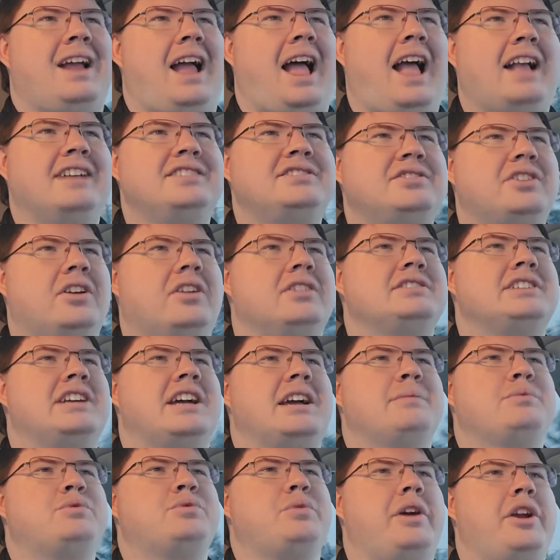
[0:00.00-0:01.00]
I saw
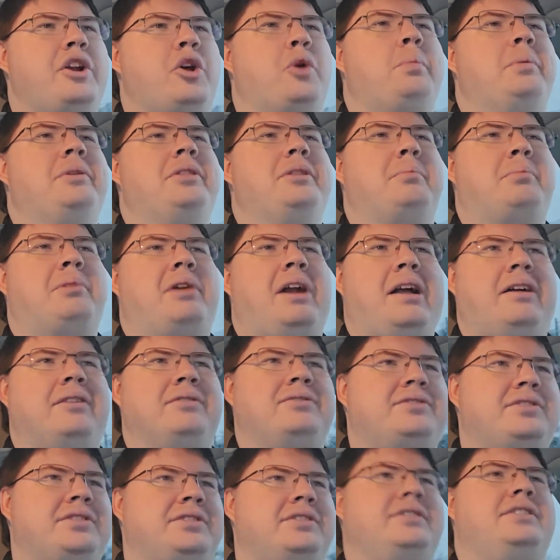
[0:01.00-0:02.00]
times where I'd open the
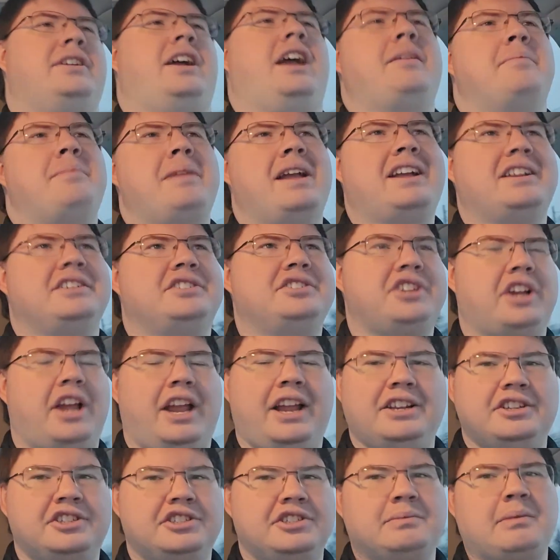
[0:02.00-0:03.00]
browser, I'd make a
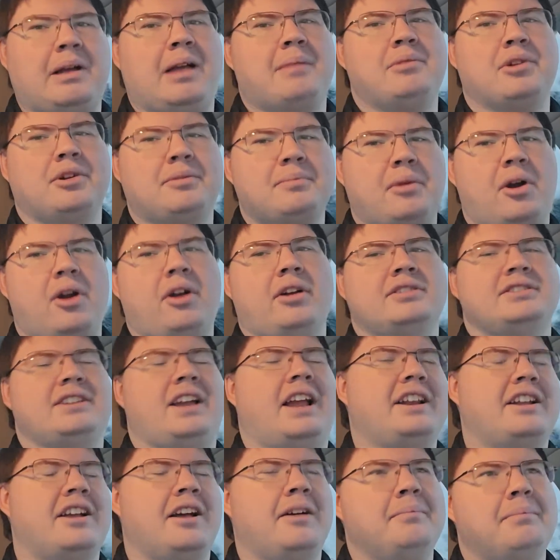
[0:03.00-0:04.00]
change to my bookmarks,
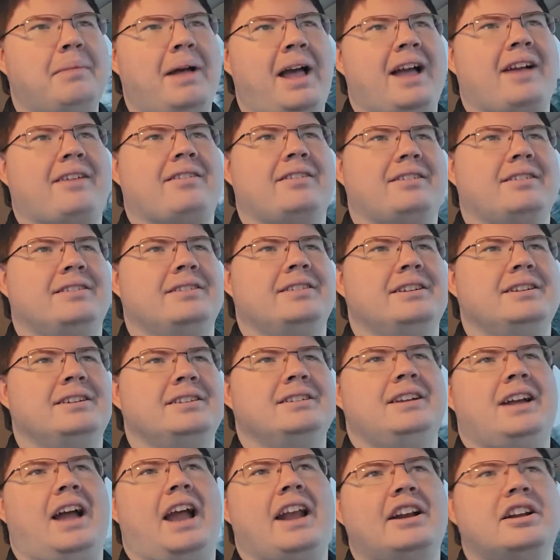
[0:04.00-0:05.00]
I'd come back,
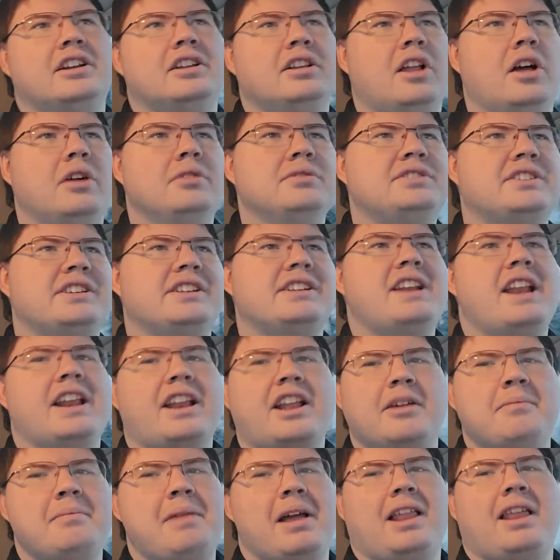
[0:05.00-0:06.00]
I'd close it, and I'd
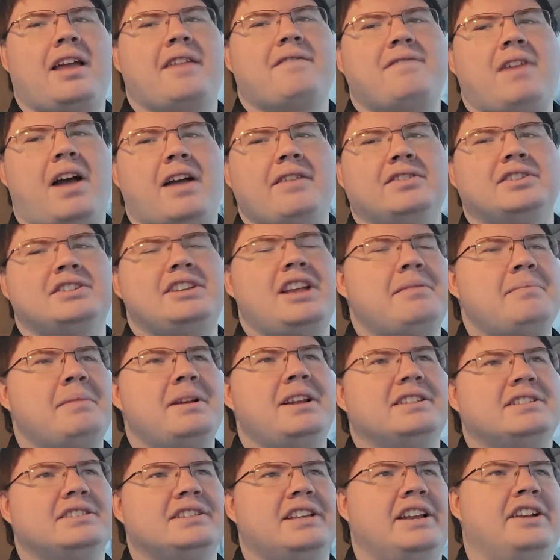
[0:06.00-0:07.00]
come back like 5 or 10
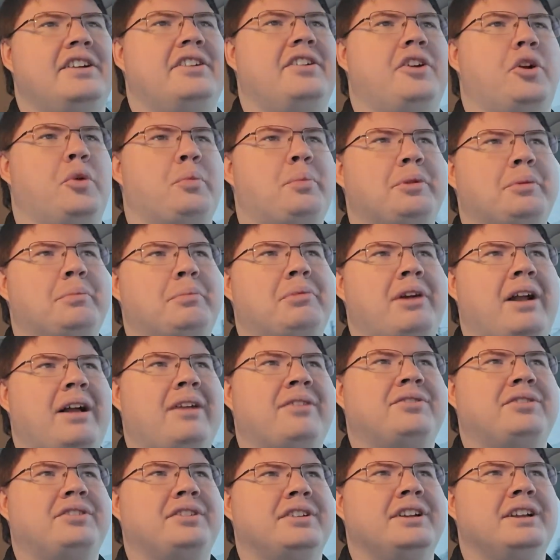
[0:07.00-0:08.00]
minutes later and open the
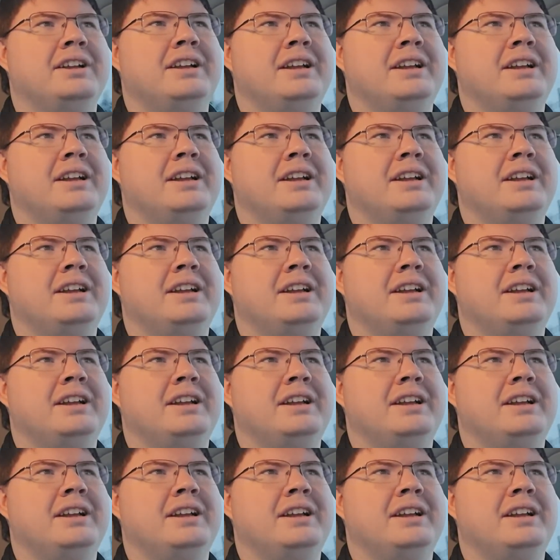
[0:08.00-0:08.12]
browser.